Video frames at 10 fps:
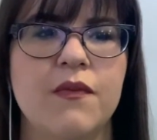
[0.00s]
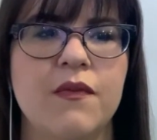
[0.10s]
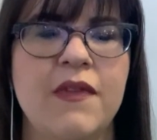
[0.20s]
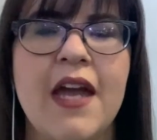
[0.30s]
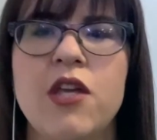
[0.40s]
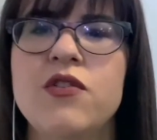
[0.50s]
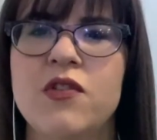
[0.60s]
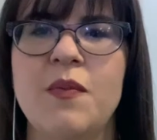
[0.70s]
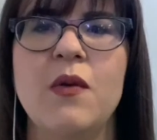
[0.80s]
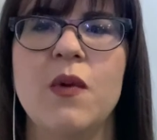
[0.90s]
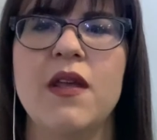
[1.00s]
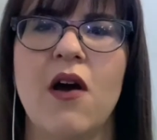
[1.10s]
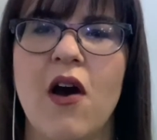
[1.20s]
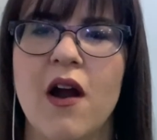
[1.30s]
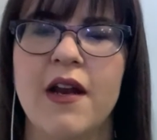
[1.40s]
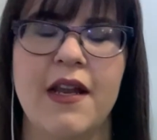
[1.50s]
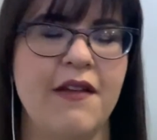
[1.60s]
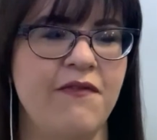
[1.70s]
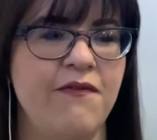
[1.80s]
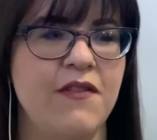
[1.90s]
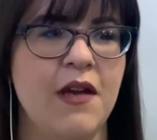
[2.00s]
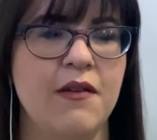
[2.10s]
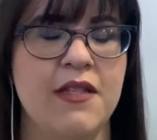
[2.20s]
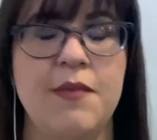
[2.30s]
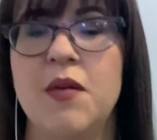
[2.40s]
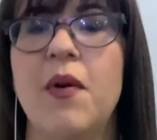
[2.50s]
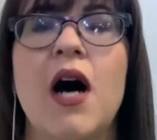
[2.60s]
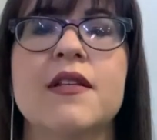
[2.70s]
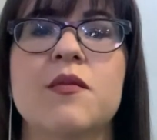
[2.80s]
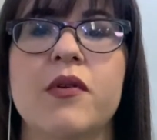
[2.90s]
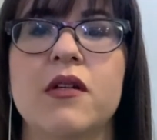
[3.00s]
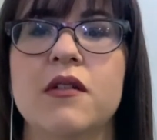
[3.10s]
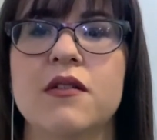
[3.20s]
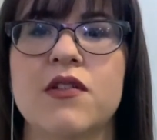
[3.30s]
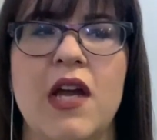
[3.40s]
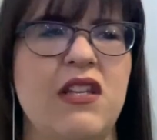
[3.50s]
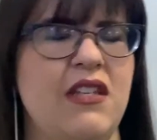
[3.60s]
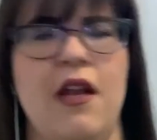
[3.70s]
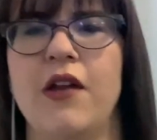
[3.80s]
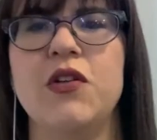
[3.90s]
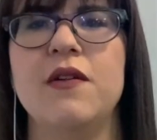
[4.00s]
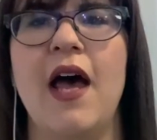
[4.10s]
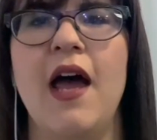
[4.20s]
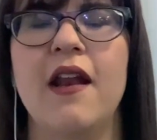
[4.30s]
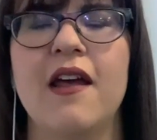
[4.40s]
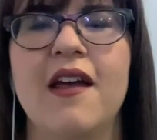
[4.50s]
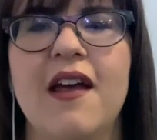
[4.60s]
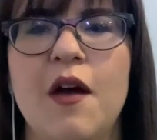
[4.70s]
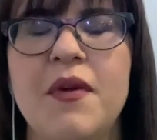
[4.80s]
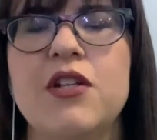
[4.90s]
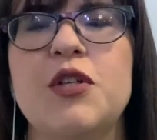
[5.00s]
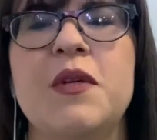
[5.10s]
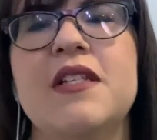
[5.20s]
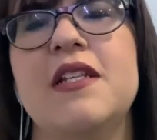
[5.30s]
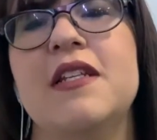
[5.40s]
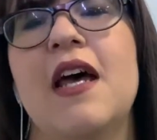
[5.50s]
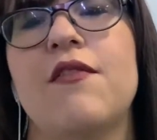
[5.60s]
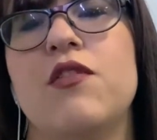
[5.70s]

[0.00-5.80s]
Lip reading: that used to be really hard, and it seemed impossible, so I used to not do that. But it's just because I didn't have the